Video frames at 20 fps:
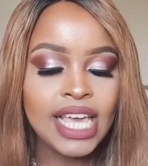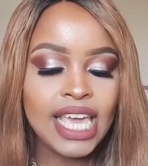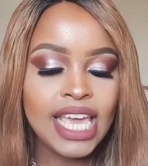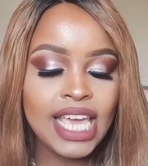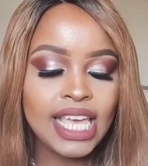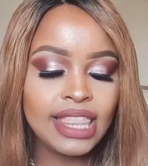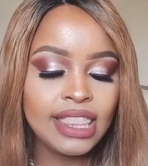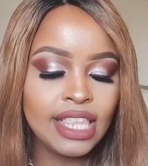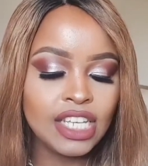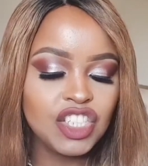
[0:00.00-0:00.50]

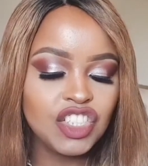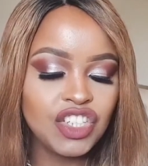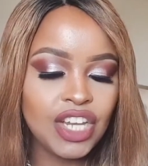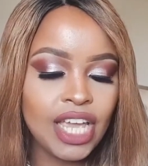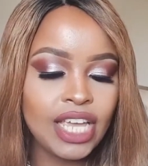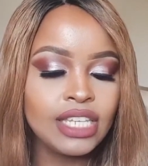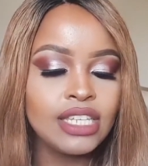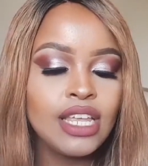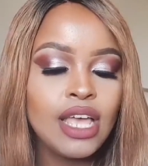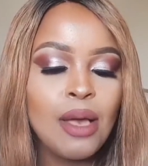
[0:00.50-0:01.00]
in the
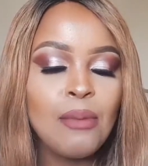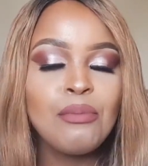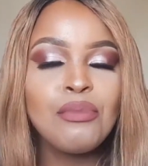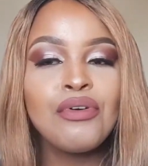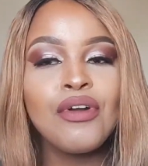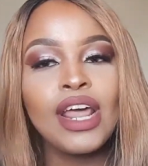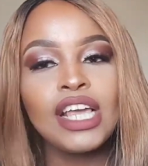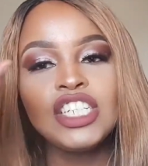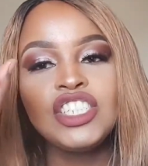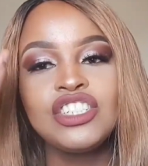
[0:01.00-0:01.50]
shade
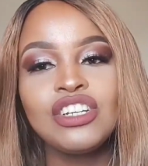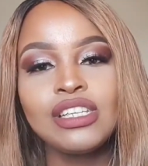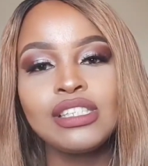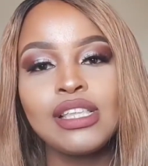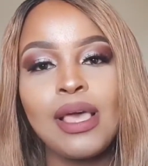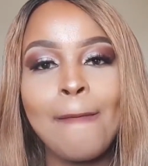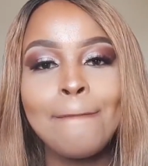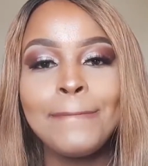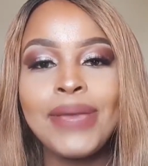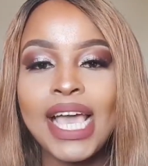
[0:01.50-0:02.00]
Precious
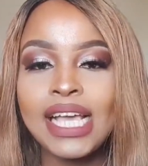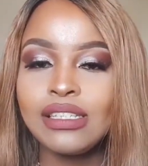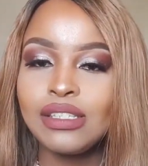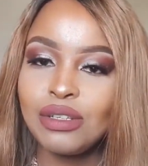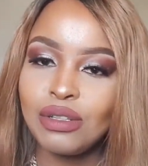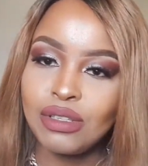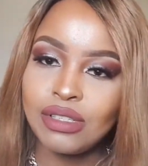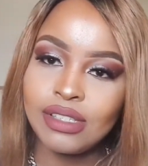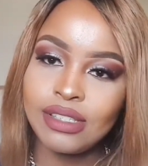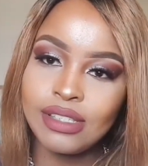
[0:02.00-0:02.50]

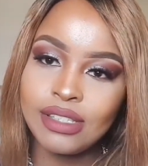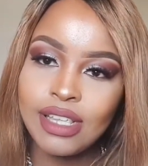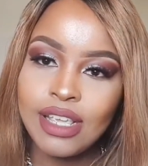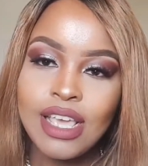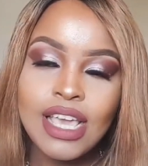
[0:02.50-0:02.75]
Petals.